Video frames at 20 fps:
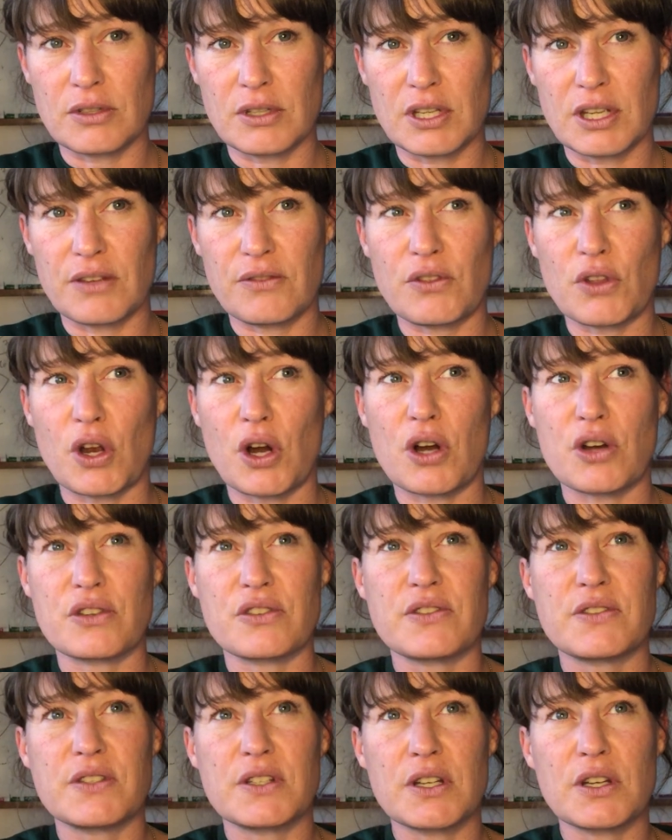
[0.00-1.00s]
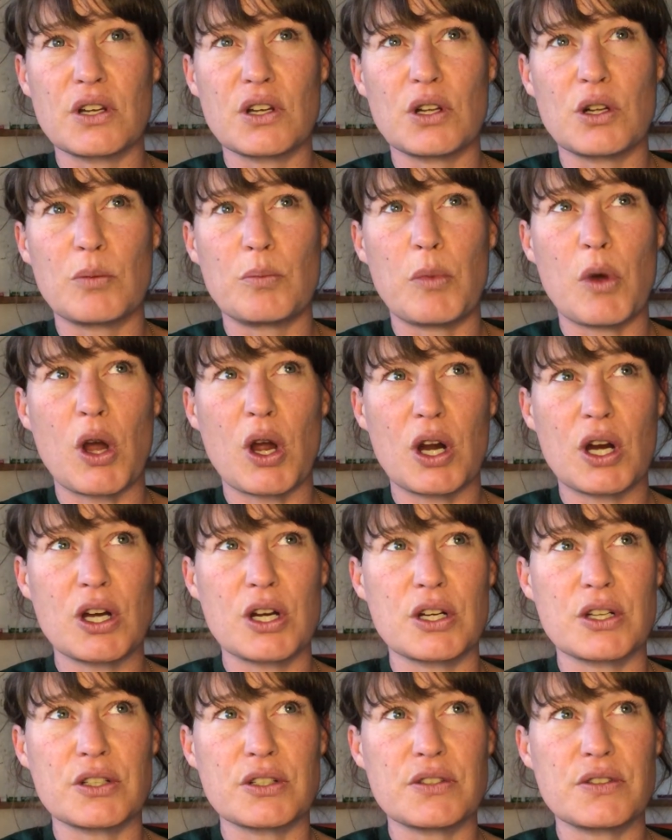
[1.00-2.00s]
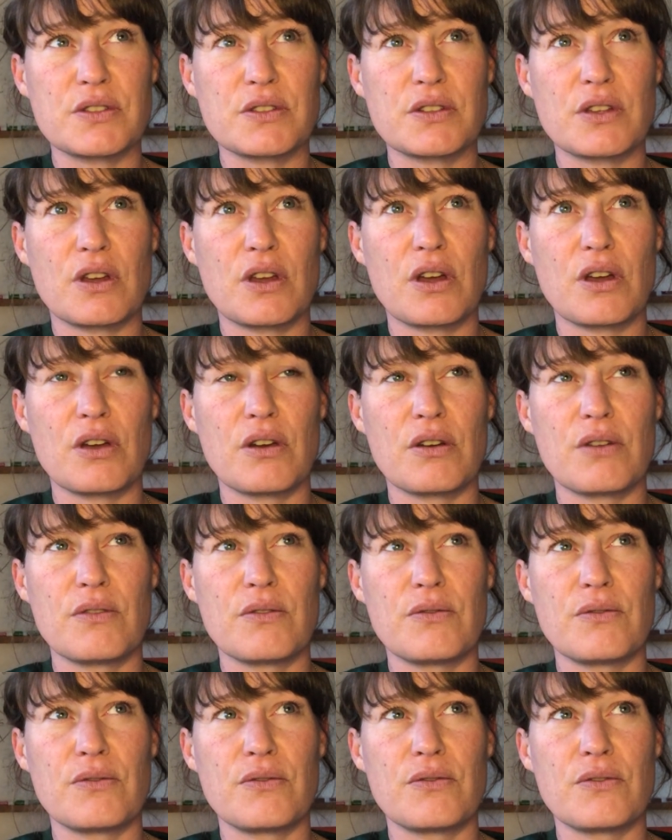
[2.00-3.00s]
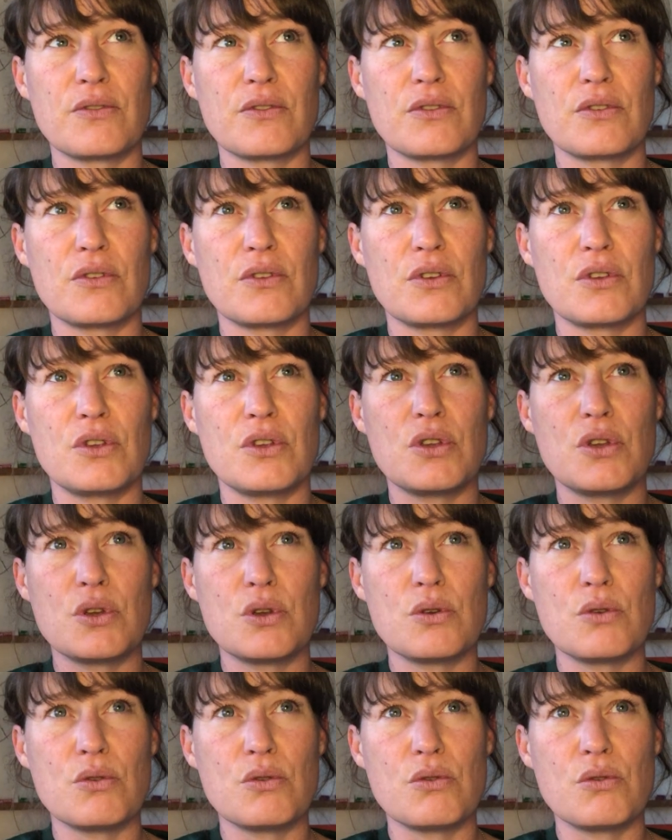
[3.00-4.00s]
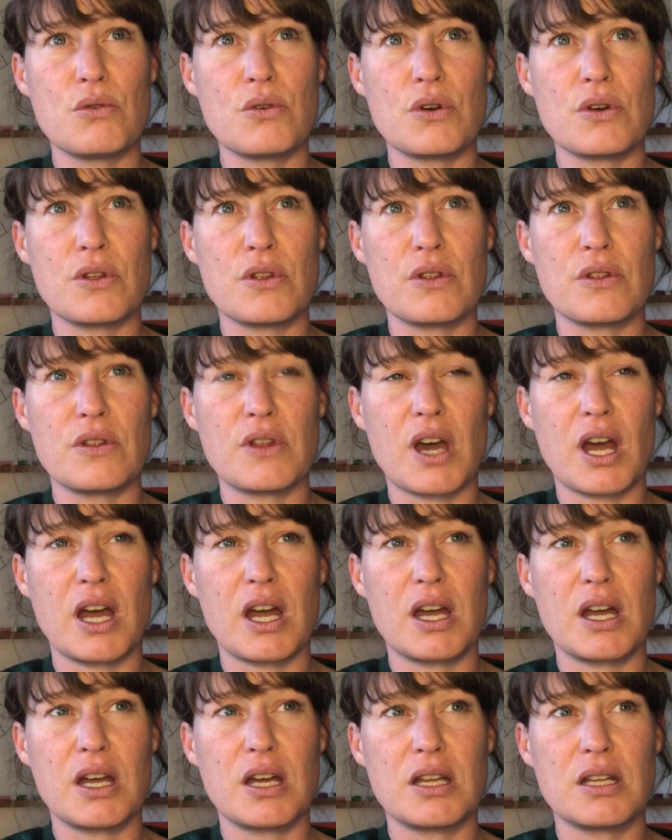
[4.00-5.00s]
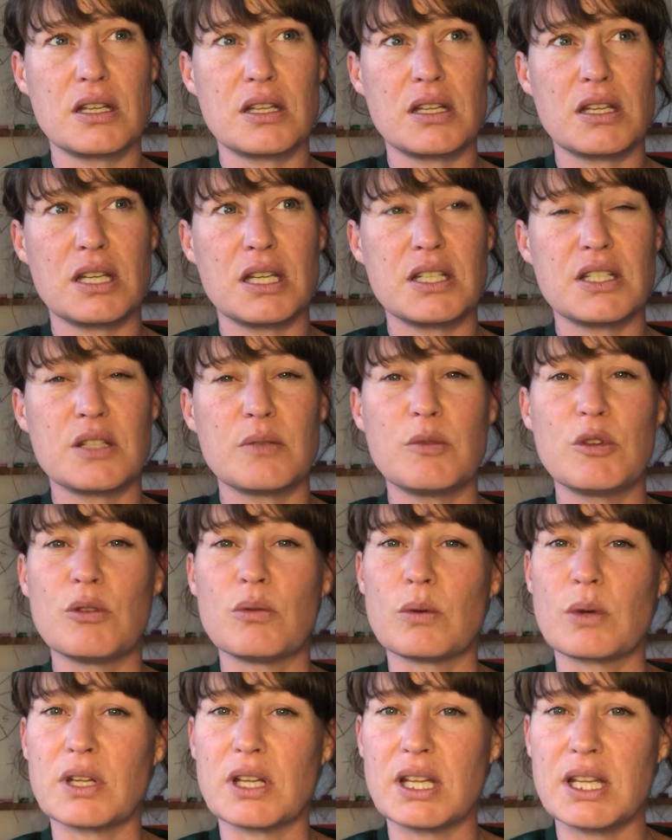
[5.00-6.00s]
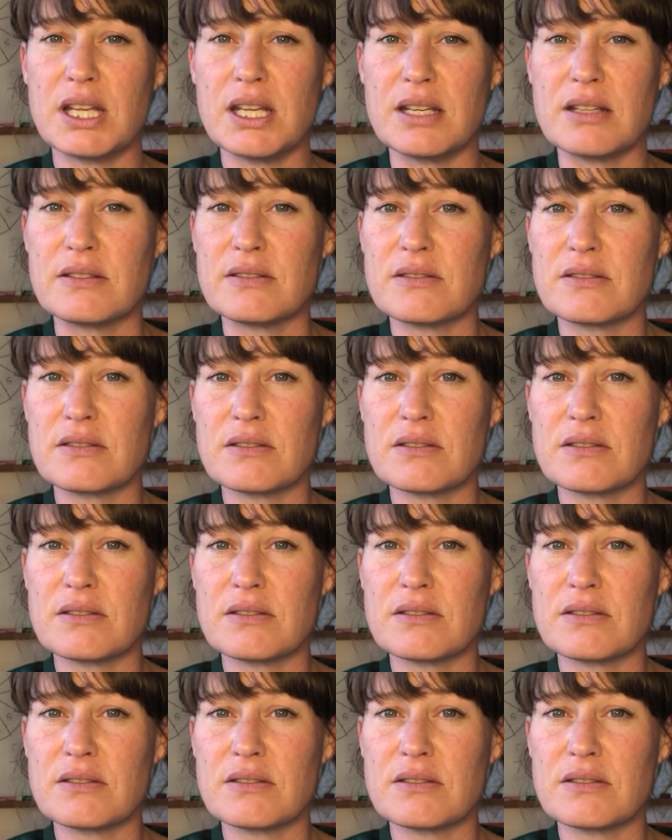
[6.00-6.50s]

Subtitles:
If there are still parts of you that need to be released,